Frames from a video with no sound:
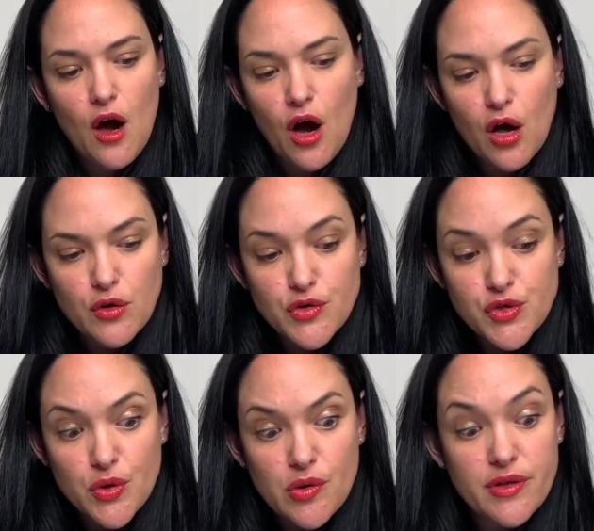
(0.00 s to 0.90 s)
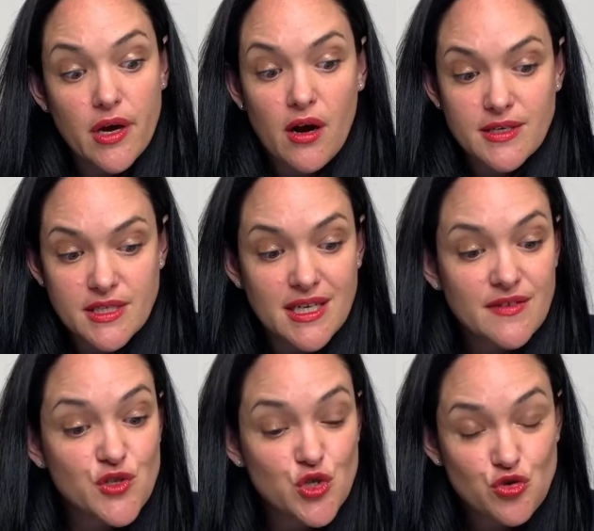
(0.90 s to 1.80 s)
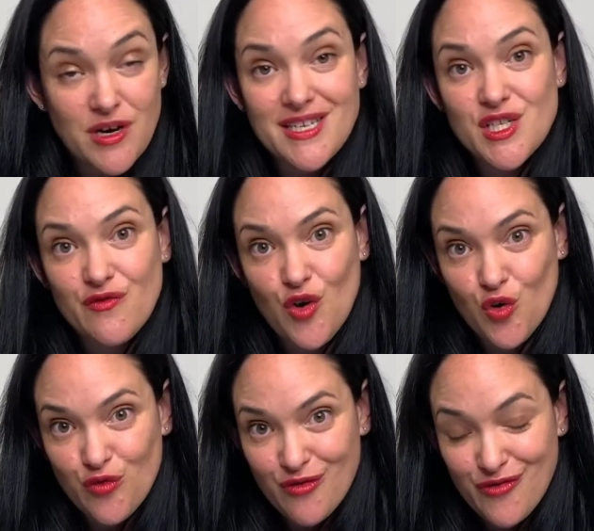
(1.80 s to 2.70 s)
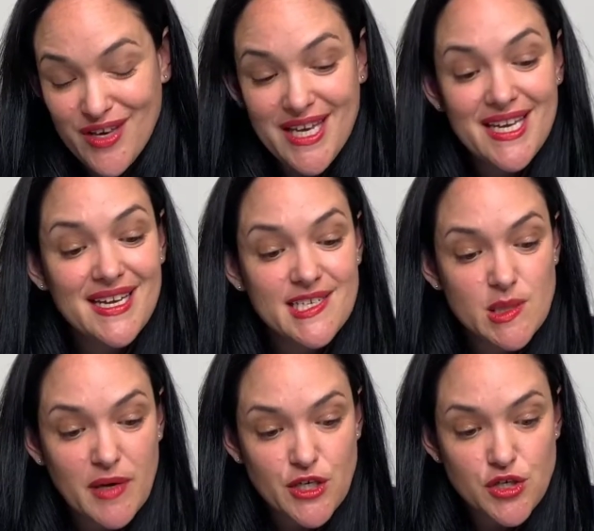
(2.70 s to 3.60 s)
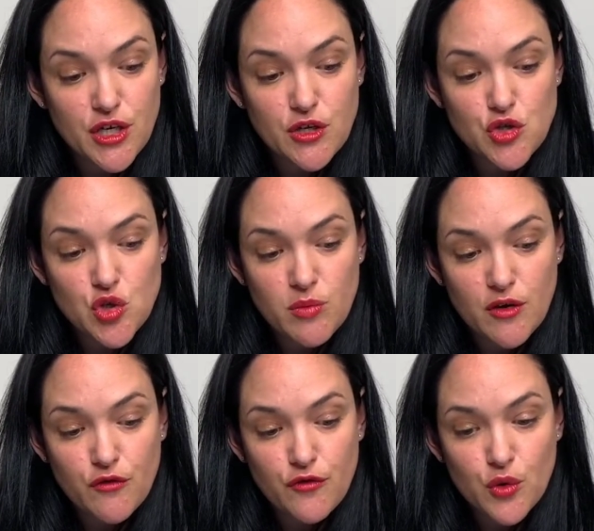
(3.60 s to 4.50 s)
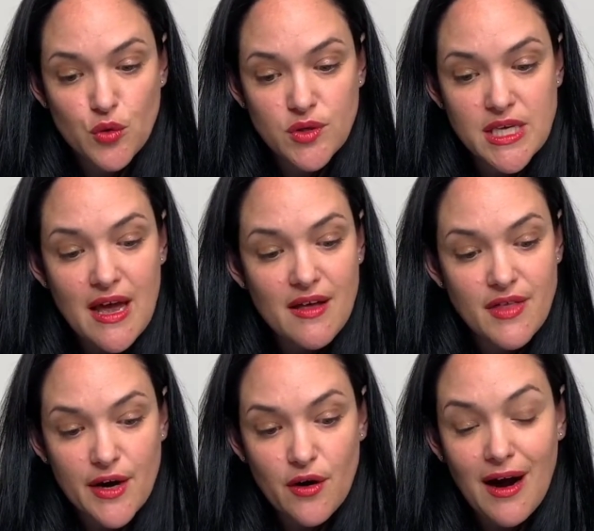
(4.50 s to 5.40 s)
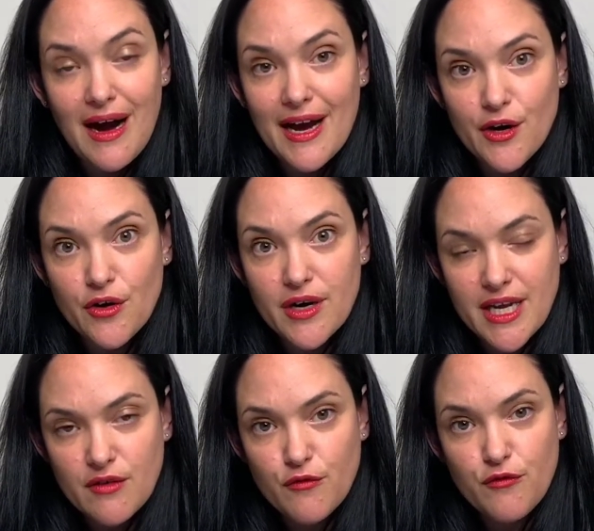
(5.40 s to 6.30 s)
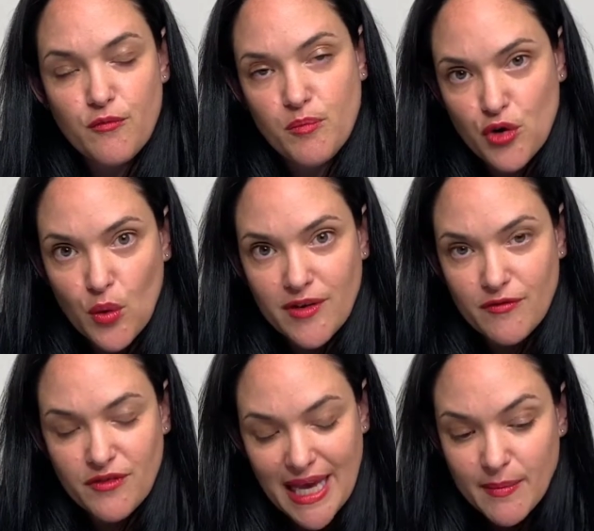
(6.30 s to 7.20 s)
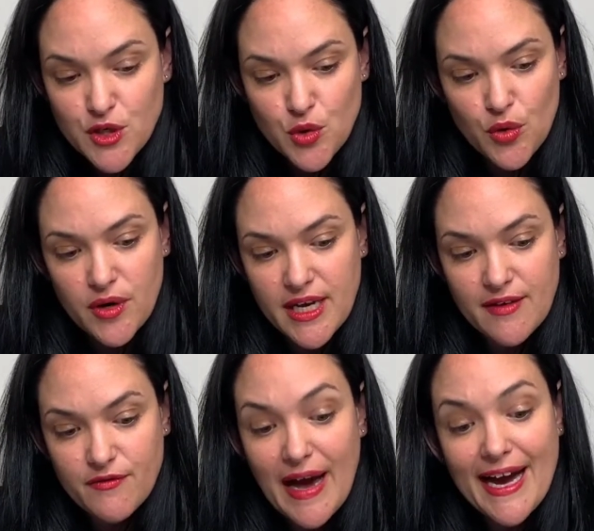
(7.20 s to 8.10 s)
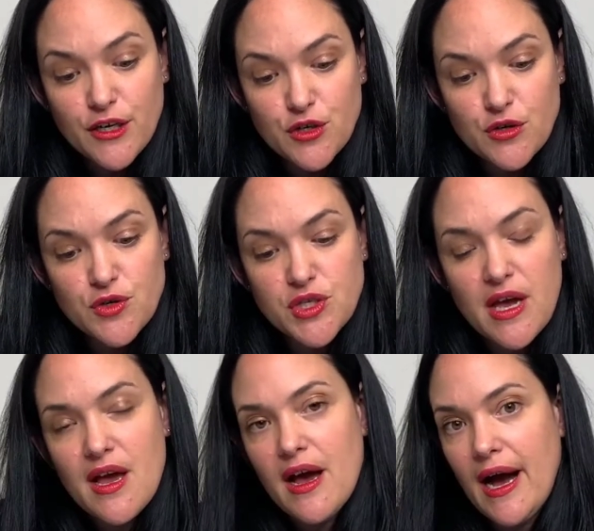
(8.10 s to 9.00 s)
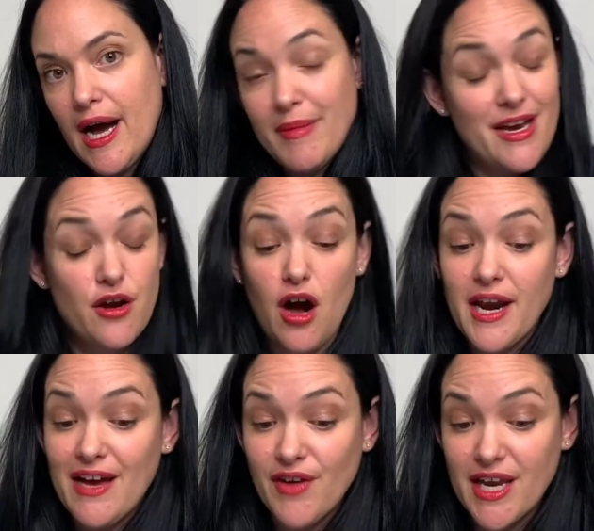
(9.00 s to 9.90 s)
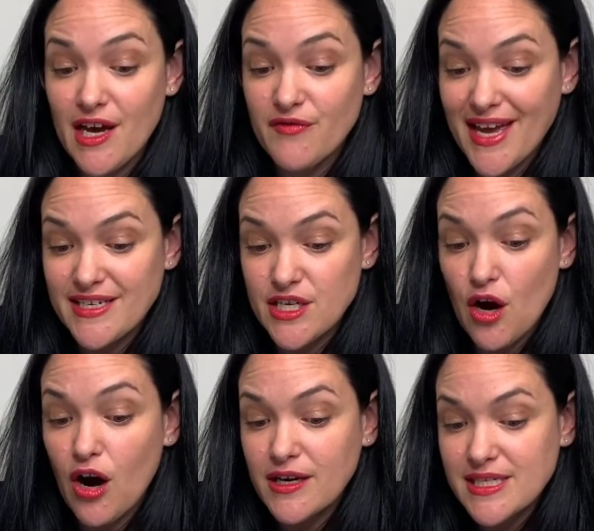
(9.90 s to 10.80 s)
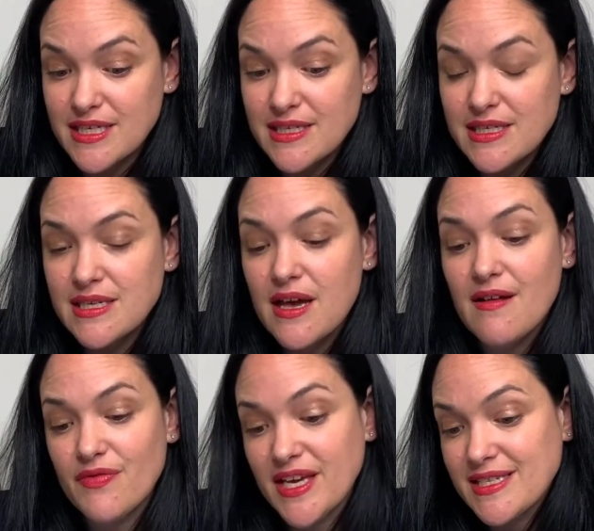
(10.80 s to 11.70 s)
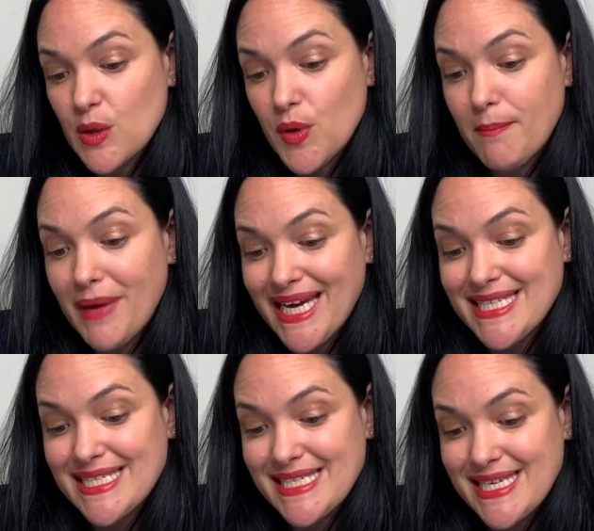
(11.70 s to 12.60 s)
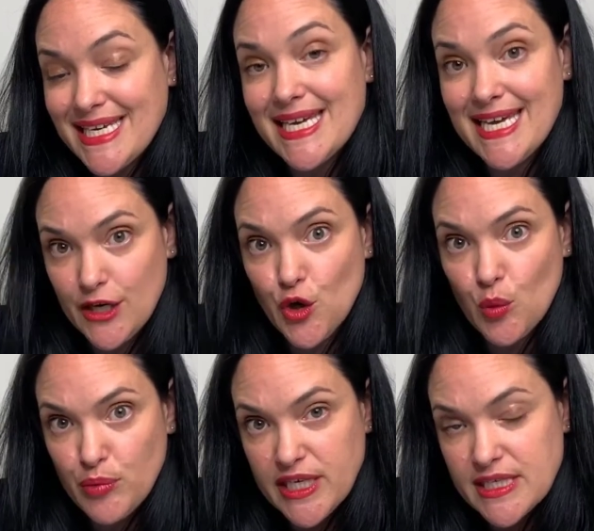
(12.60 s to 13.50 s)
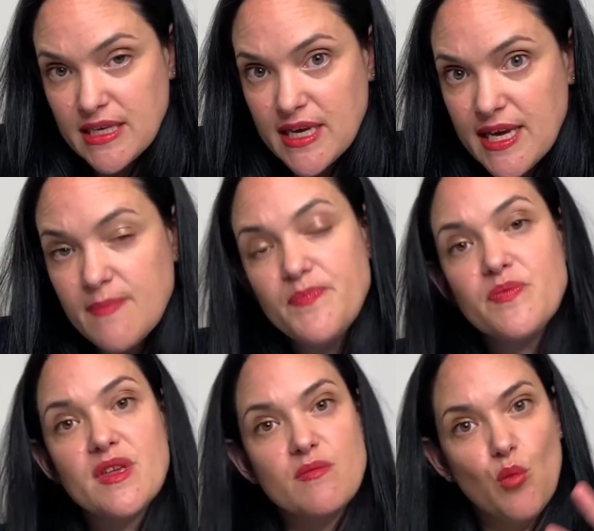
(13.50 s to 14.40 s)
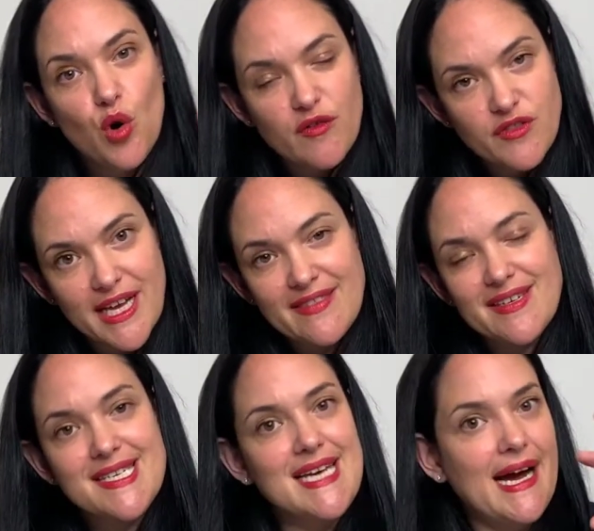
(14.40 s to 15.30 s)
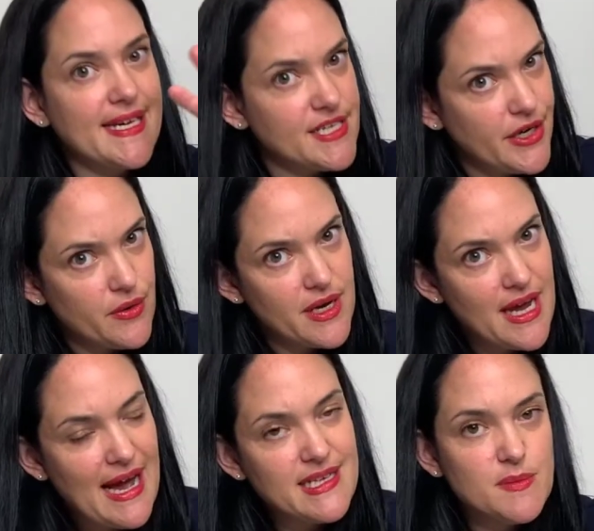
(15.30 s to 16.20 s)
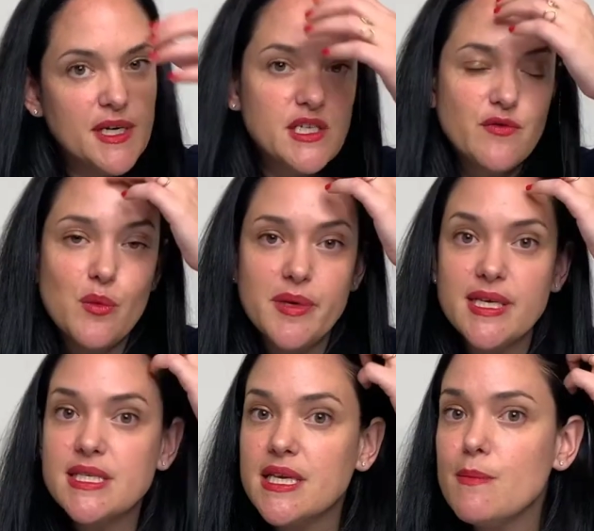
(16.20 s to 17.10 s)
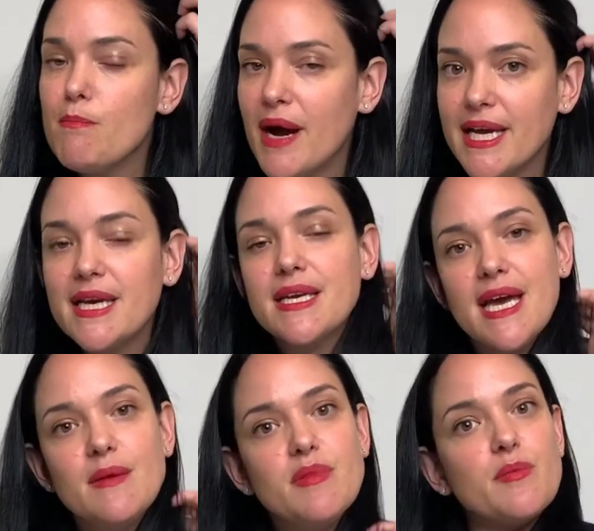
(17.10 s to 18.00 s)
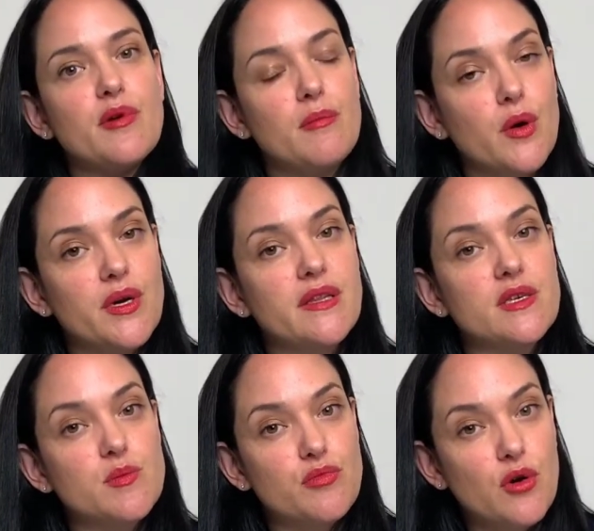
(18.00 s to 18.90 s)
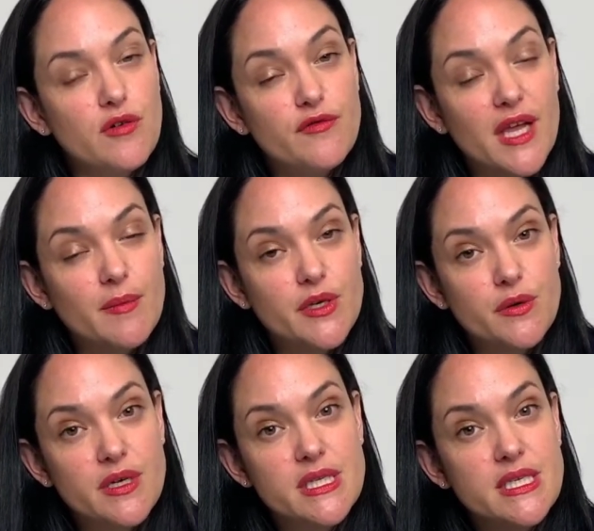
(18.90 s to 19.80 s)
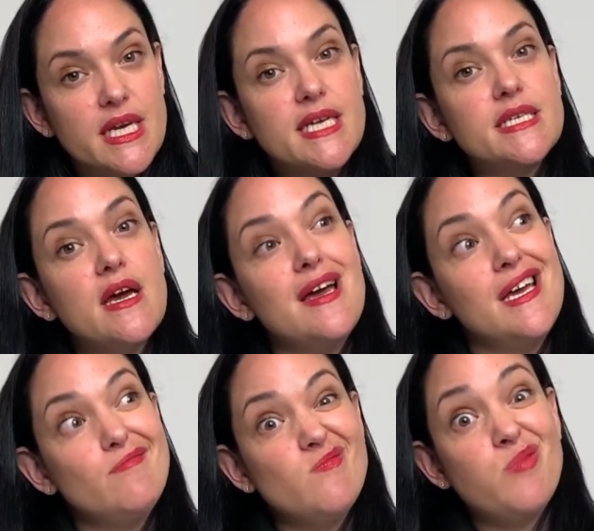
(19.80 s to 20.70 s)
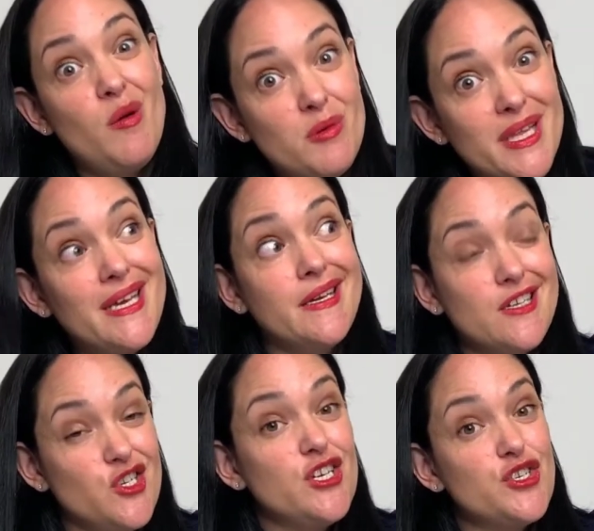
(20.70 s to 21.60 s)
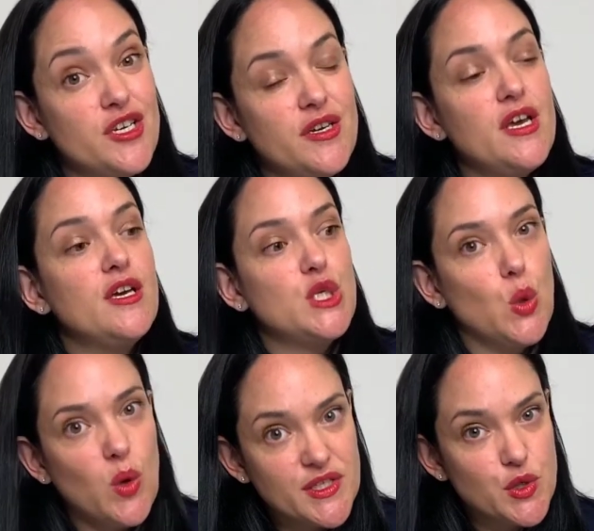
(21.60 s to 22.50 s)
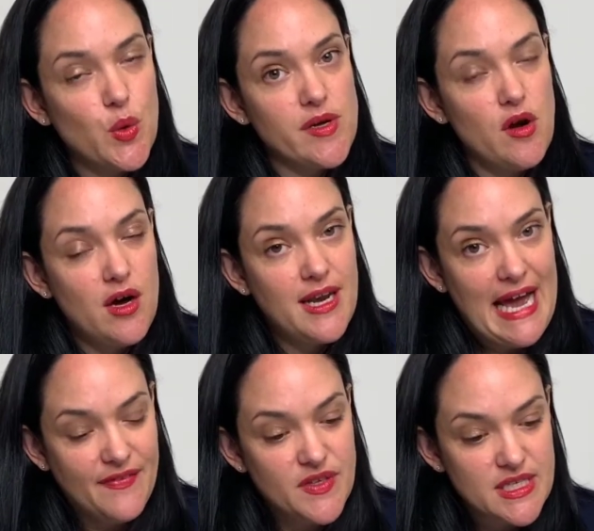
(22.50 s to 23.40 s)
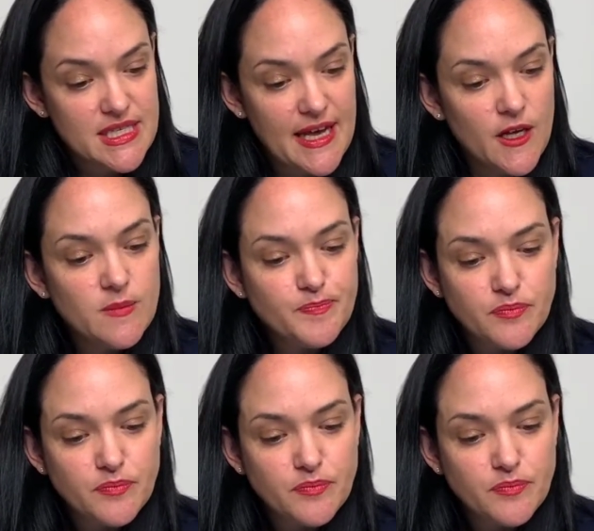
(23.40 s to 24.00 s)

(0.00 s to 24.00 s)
Also, the oxidative stress of overfeeding, especially consuming foods that are higher in pro-inflammatory factors, and not having enough antioxidants, things that we might see in obesity, more of like the dietary aspect of obesity might again be promoting this pro-inflammatory state, probably in addition to what's going on at the cell.